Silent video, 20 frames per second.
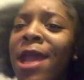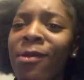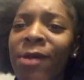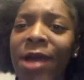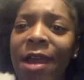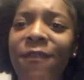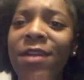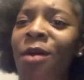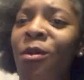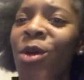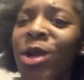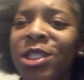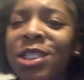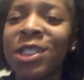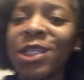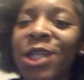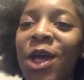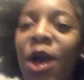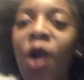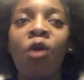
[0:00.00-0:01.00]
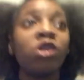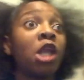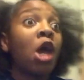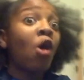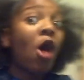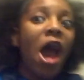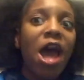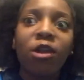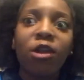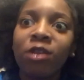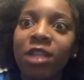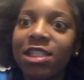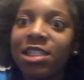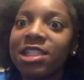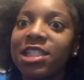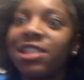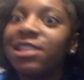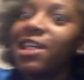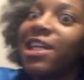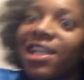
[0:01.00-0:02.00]
Anyway, if y'all wanted to know, no, I don't listen
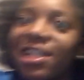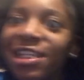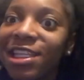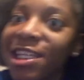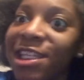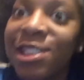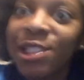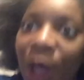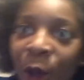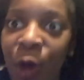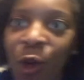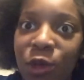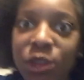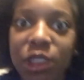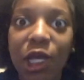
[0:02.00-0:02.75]
to none of these songs.